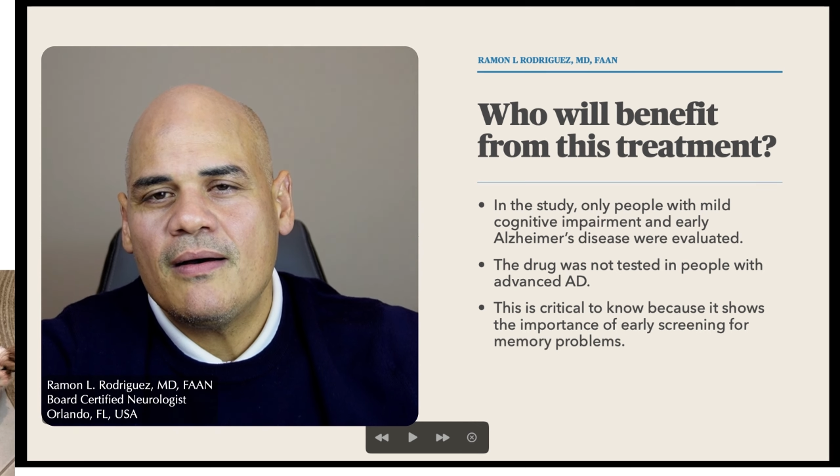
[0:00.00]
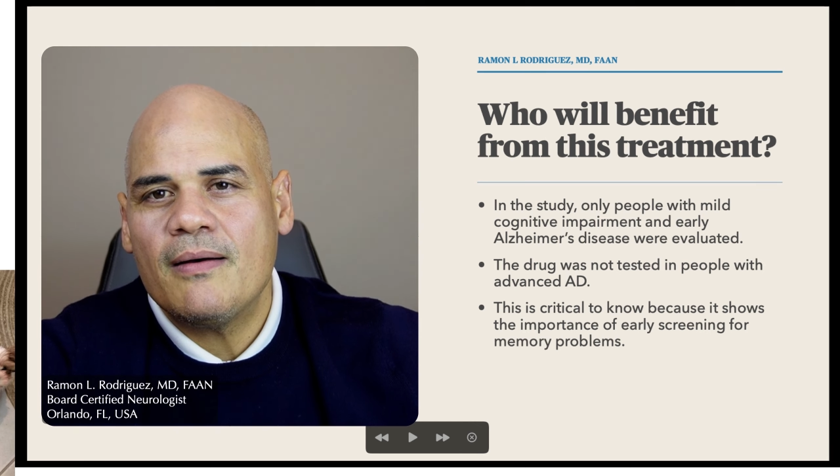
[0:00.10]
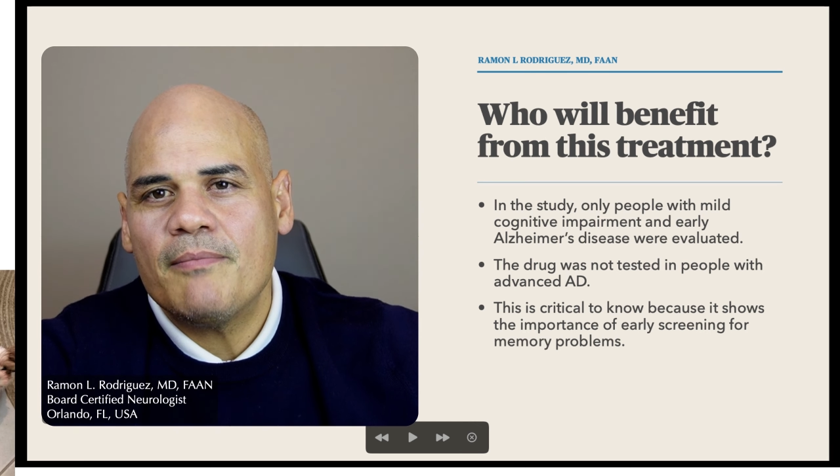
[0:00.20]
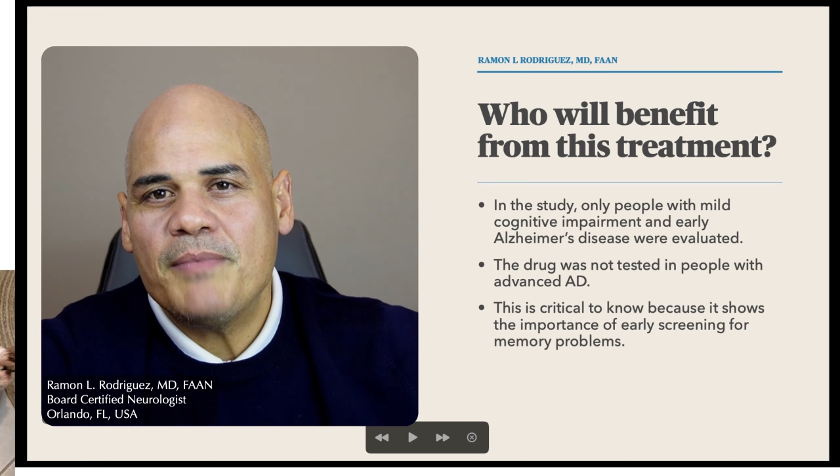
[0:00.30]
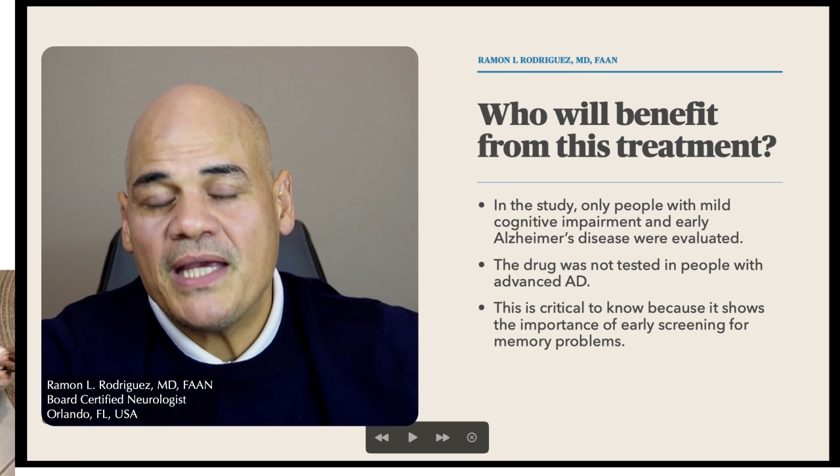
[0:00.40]

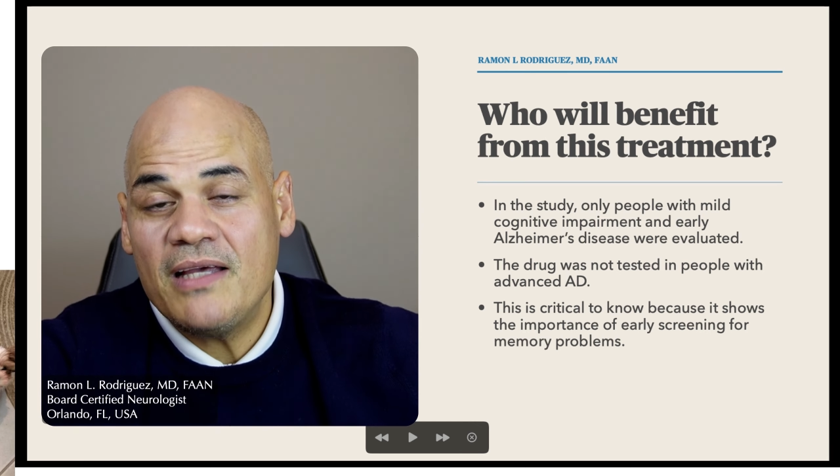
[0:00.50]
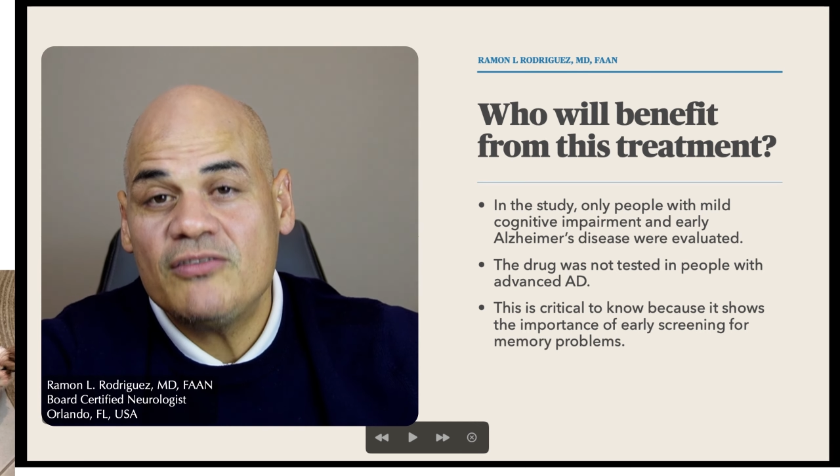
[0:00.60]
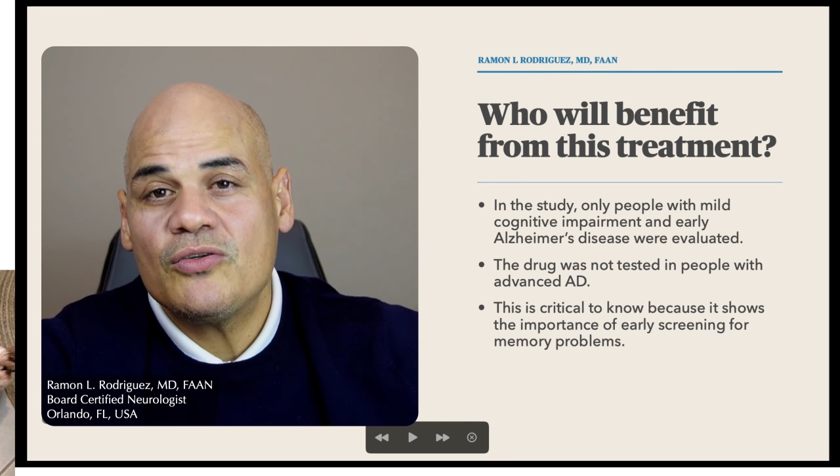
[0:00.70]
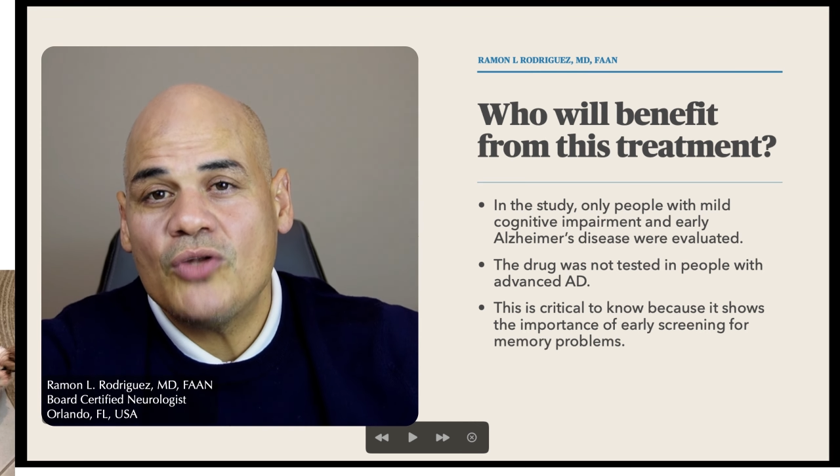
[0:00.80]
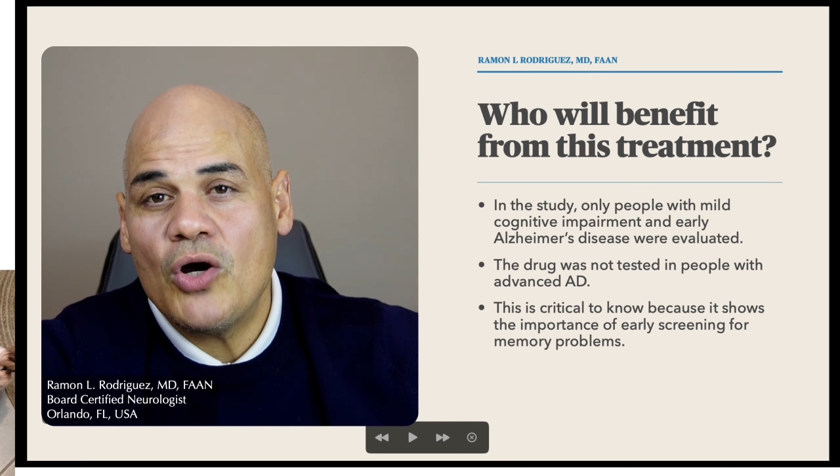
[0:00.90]

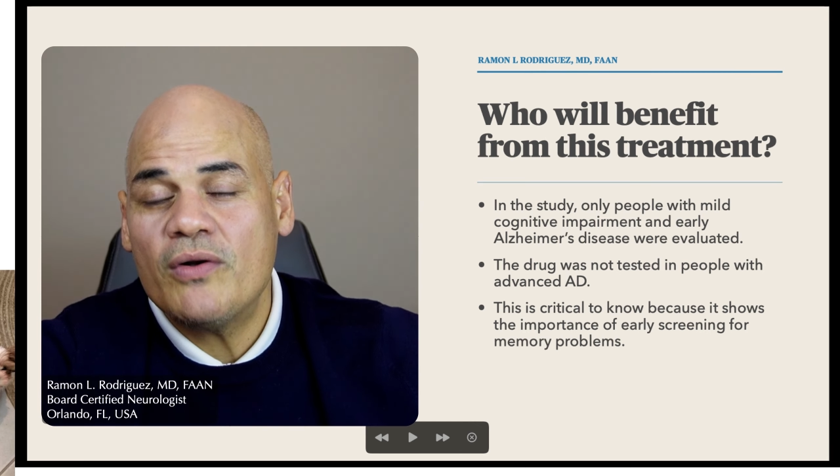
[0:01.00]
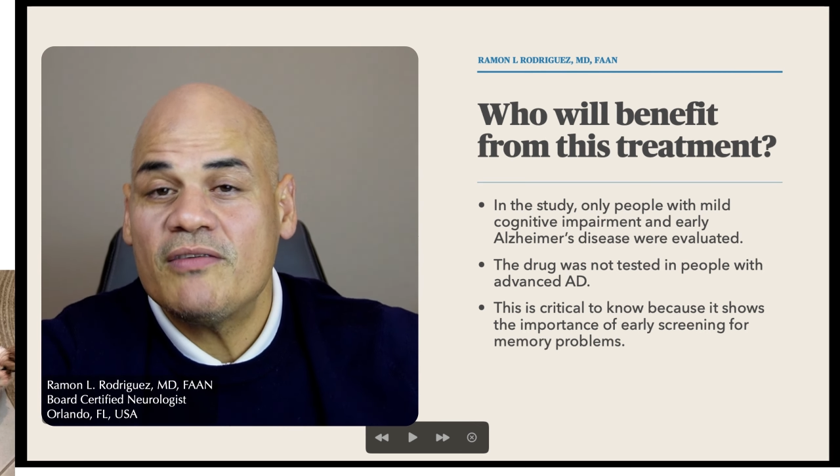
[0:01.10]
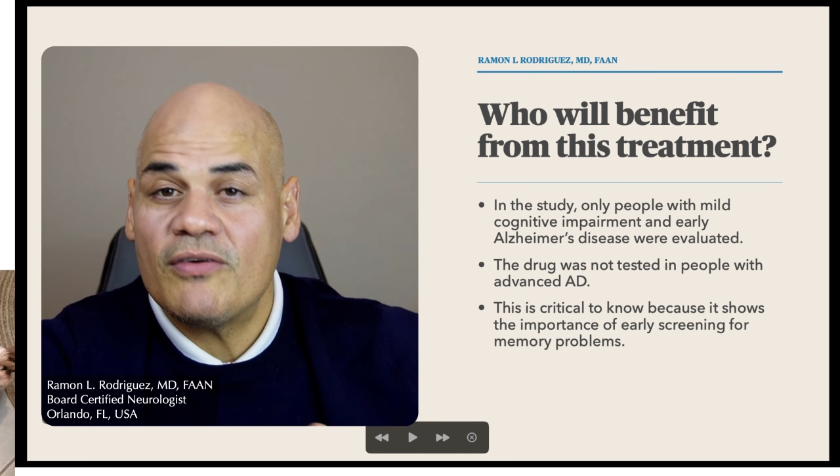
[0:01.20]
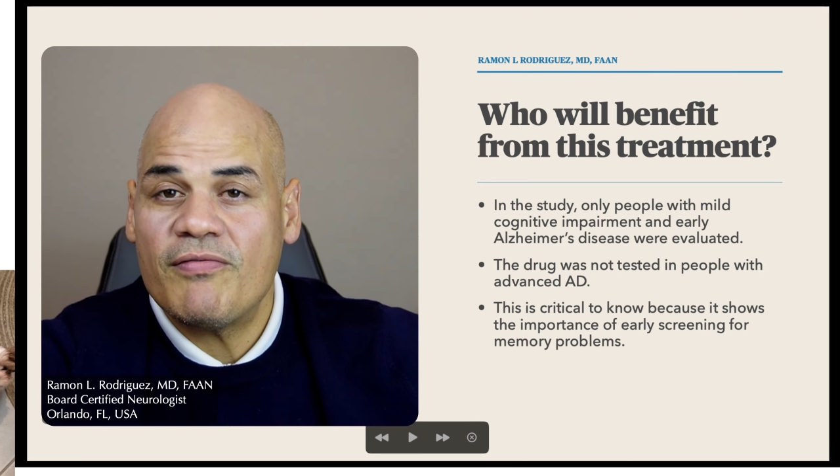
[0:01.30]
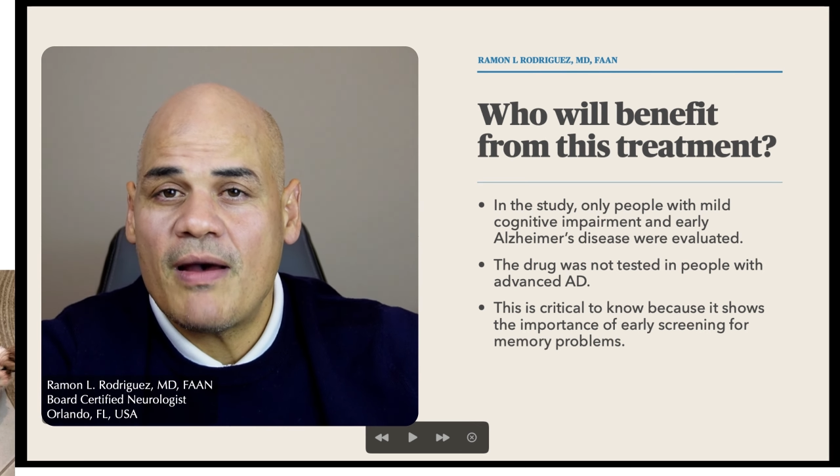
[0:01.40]
begins to
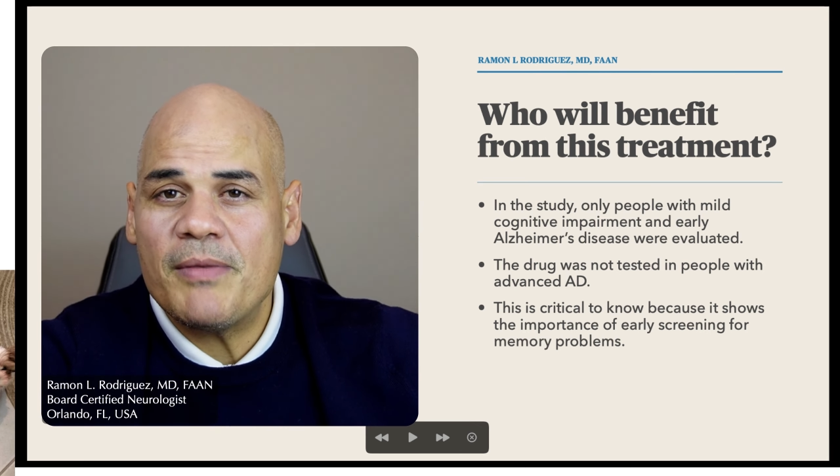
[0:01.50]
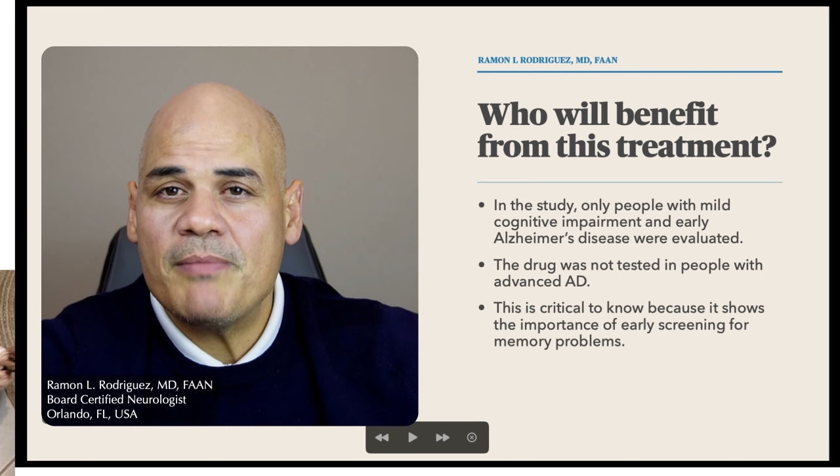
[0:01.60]
notice, or family